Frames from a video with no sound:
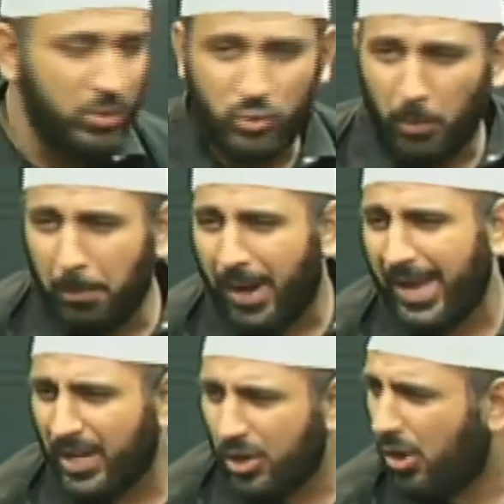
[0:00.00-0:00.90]
So
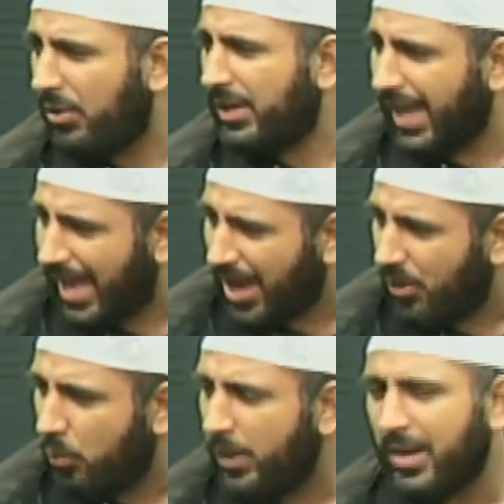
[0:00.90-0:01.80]
by going
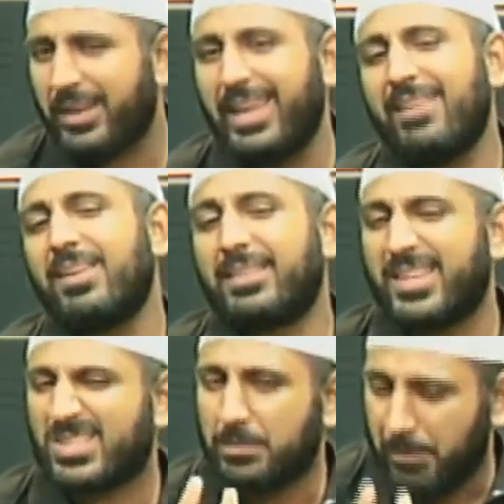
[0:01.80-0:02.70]
out, we are giving
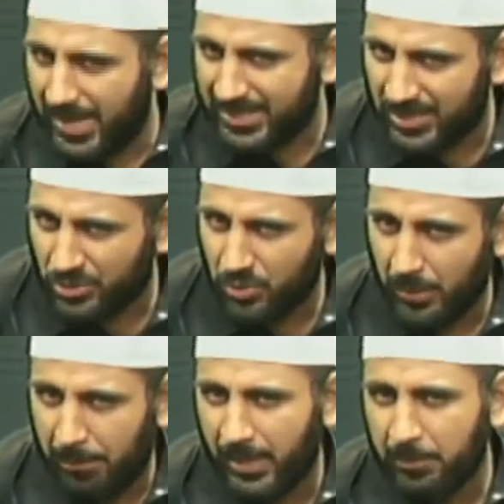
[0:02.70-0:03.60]
this message to
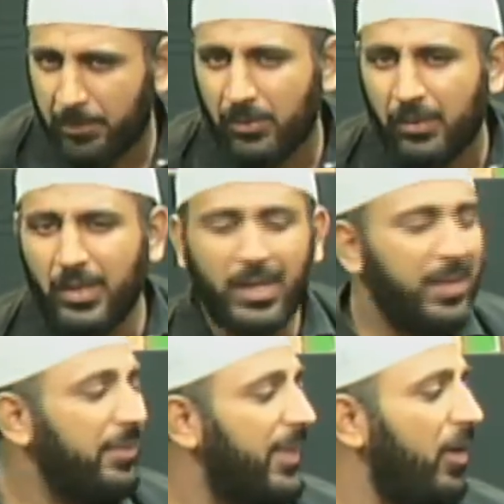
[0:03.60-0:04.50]
the people
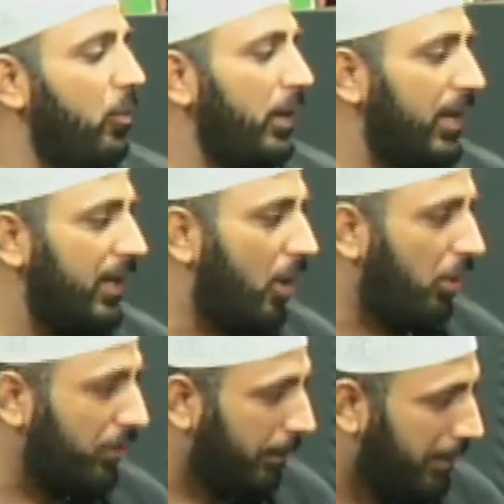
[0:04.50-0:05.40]
that we
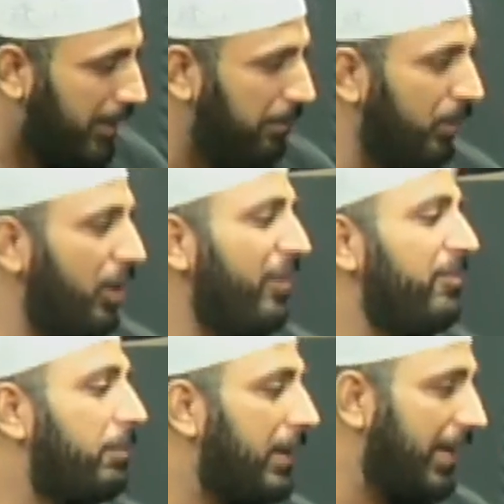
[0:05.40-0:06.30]
are the people
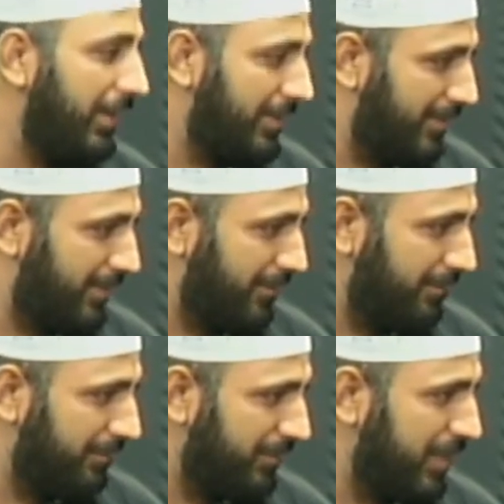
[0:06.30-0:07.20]
of peace.
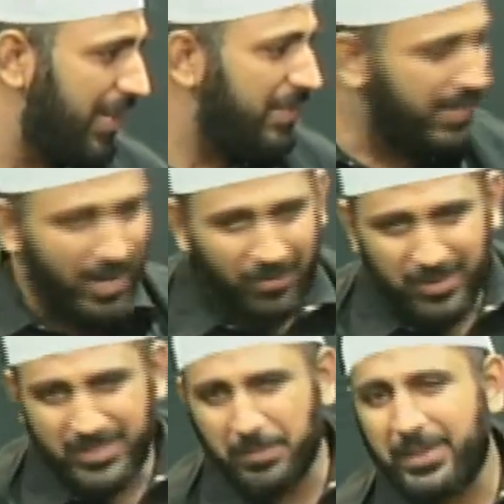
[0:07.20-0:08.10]

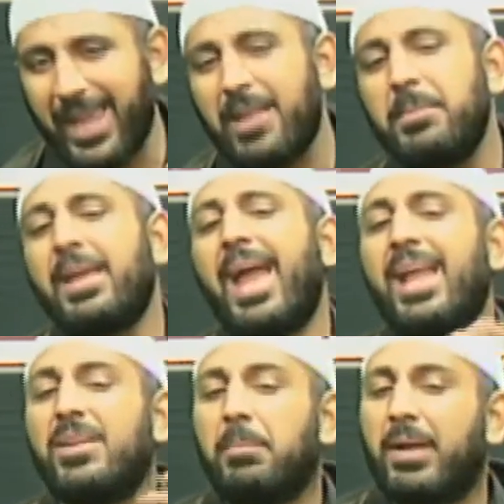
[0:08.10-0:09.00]
Terrorism can be
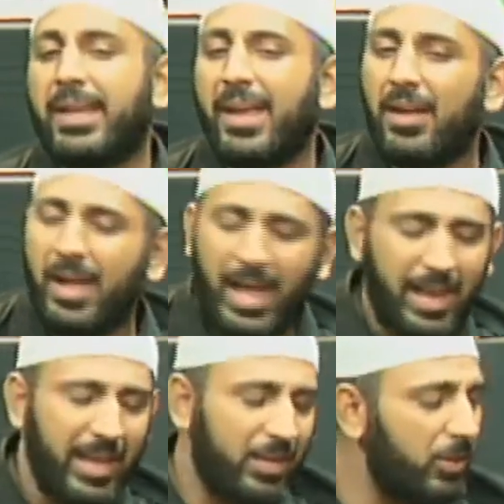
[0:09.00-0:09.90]
anybody,
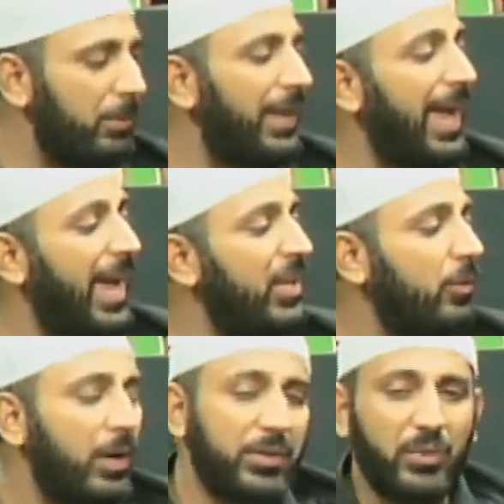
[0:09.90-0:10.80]
it could be
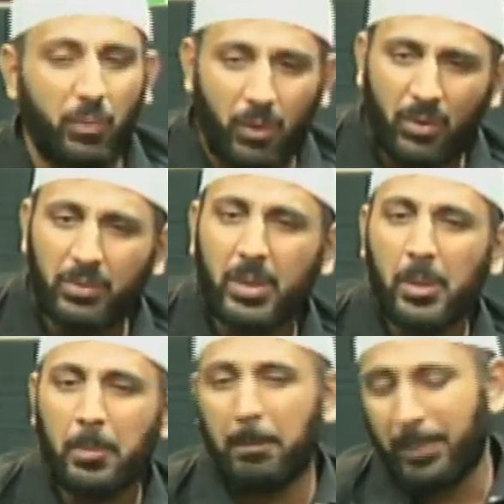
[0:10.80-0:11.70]
anywhere in the world,
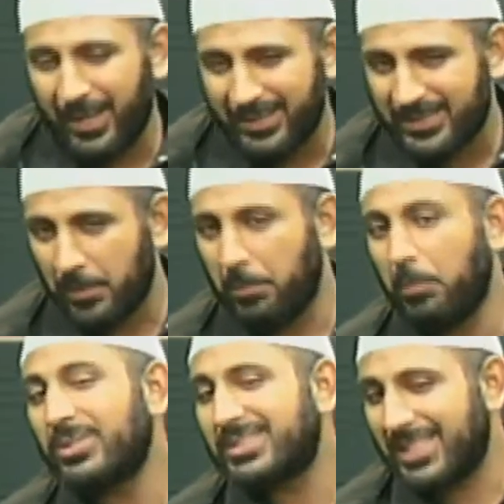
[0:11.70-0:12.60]
but
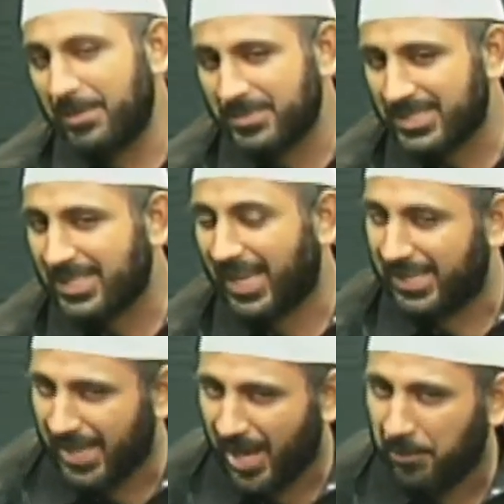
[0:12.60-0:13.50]
Muslims
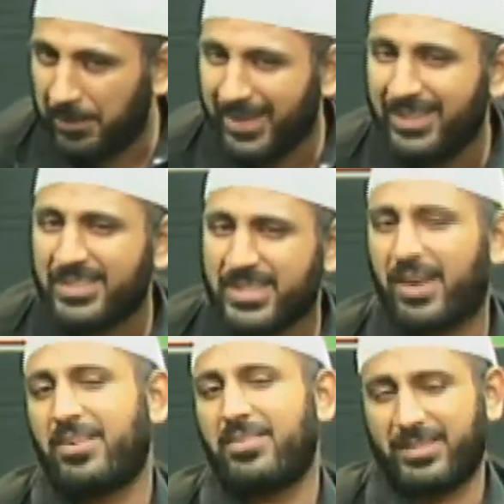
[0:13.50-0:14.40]
cannot be
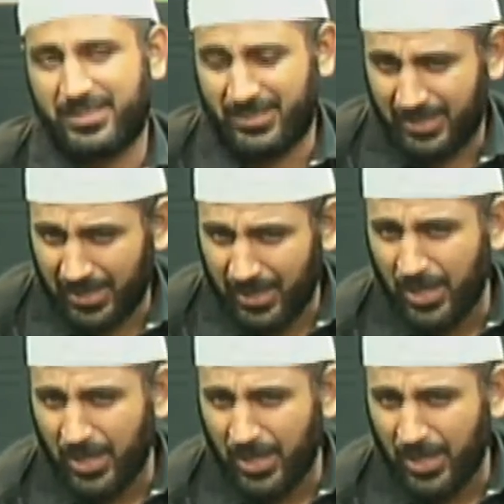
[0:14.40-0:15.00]
terrorists.